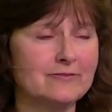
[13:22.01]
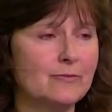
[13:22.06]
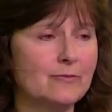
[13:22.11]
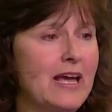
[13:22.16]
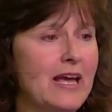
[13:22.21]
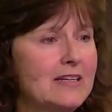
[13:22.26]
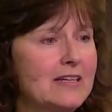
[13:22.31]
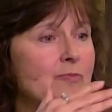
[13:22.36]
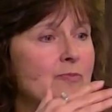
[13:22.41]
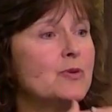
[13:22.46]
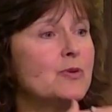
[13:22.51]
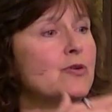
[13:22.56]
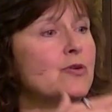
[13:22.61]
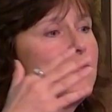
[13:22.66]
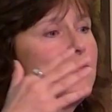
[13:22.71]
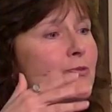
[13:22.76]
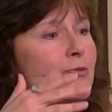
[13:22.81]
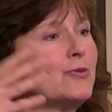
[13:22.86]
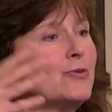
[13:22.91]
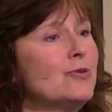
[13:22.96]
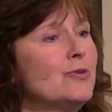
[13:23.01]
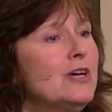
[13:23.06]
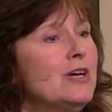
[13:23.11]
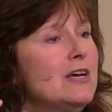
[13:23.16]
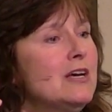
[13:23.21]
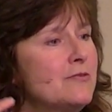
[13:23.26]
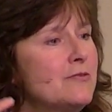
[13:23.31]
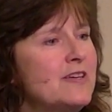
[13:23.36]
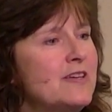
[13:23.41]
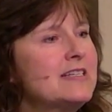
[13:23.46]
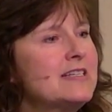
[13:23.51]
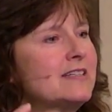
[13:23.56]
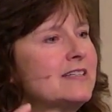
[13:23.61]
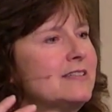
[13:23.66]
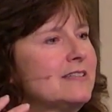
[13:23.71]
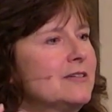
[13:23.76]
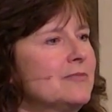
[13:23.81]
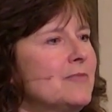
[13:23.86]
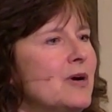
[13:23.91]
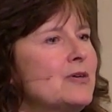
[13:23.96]
We had to move through
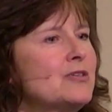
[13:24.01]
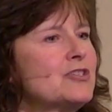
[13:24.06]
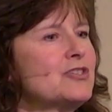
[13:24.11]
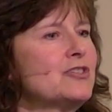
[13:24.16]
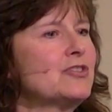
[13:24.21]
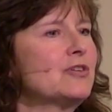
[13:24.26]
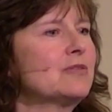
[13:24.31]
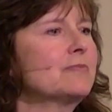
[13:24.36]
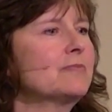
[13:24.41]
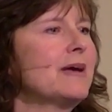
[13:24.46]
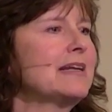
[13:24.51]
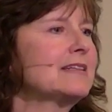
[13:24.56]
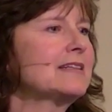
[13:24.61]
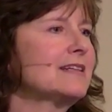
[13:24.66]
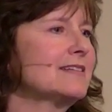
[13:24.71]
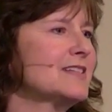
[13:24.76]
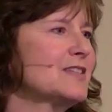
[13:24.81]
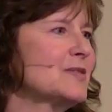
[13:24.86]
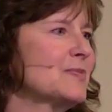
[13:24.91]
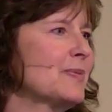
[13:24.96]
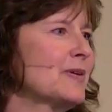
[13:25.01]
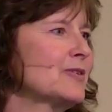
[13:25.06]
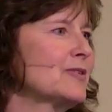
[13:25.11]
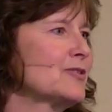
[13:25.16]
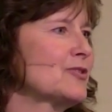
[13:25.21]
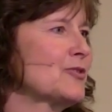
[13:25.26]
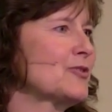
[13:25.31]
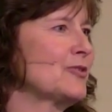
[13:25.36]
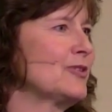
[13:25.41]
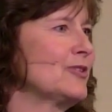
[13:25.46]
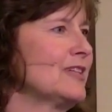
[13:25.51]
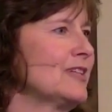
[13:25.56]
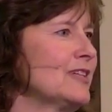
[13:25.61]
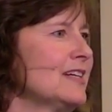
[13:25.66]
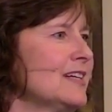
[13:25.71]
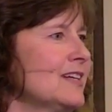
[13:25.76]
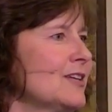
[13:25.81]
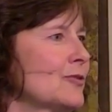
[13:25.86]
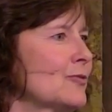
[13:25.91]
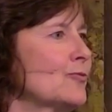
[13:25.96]
physical, emotional, mental, spiritual
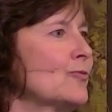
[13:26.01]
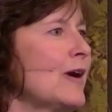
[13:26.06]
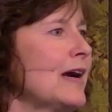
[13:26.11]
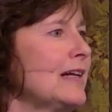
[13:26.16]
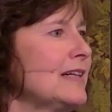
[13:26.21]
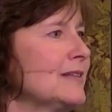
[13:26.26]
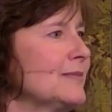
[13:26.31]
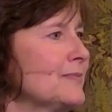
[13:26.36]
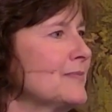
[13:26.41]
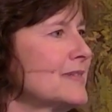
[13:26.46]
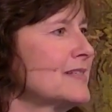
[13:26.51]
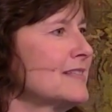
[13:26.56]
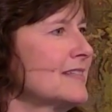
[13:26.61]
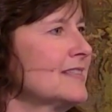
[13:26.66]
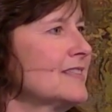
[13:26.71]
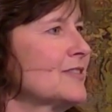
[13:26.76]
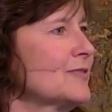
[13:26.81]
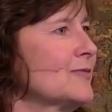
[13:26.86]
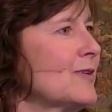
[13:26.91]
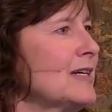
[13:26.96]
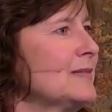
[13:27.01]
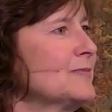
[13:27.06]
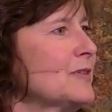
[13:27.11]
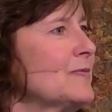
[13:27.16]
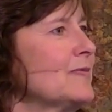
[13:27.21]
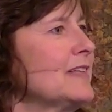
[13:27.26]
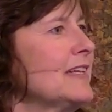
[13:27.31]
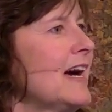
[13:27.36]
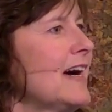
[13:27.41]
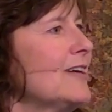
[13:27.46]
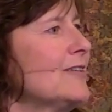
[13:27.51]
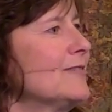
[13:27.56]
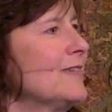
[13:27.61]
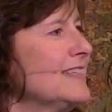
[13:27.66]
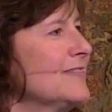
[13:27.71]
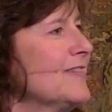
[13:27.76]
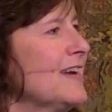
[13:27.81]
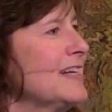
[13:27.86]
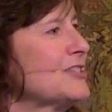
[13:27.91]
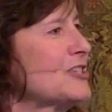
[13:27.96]
realms into the realms of love
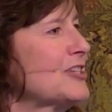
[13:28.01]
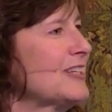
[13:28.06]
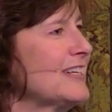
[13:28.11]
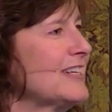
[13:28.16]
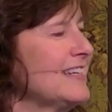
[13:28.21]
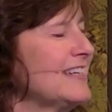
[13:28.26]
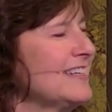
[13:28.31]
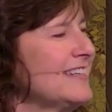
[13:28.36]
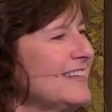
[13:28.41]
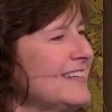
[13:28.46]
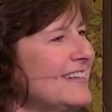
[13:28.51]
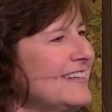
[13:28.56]
and eventually